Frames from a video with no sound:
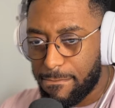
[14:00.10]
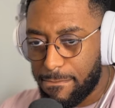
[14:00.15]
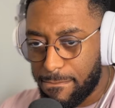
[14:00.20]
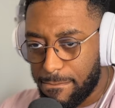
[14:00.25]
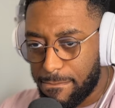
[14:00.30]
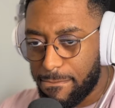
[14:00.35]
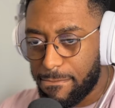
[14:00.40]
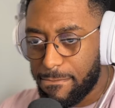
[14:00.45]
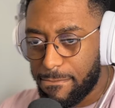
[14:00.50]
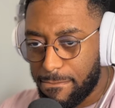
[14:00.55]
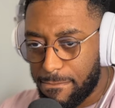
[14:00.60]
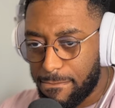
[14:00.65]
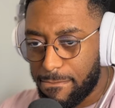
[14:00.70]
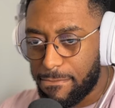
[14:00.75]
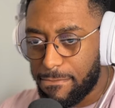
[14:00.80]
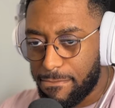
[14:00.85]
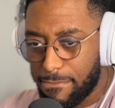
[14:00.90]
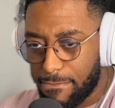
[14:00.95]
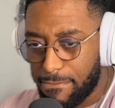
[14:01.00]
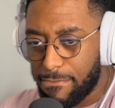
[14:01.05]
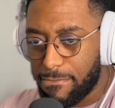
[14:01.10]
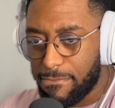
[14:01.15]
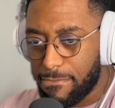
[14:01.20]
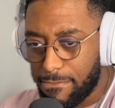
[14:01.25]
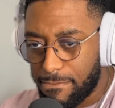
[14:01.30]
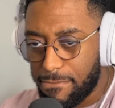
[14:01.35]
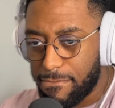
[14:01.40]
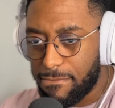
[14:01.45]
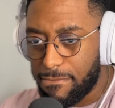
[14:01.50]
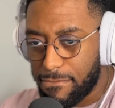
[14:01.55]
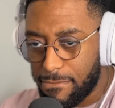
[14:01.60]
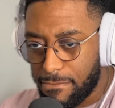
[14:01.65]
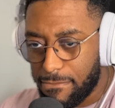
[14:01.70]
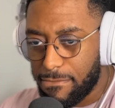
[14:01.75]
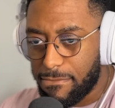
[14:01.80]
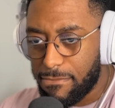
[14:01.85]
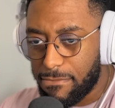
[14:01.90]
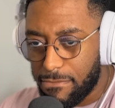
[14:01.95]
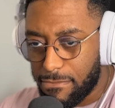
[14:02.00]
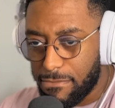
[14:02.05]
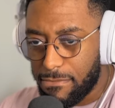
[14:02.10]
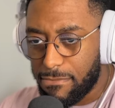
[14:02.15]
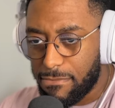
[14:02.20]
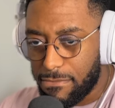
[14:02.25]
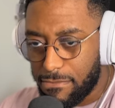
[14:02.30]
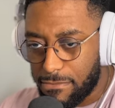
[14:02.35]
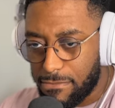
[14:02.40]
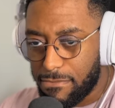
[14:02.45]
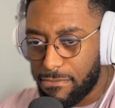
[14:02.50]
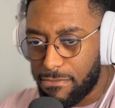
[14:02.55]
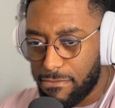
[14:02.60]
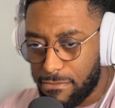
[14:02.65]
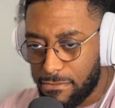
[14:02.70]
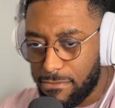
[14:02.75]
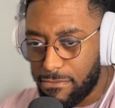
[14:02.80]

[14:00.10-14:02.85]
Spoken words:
time I take the top, till you wanna get to go,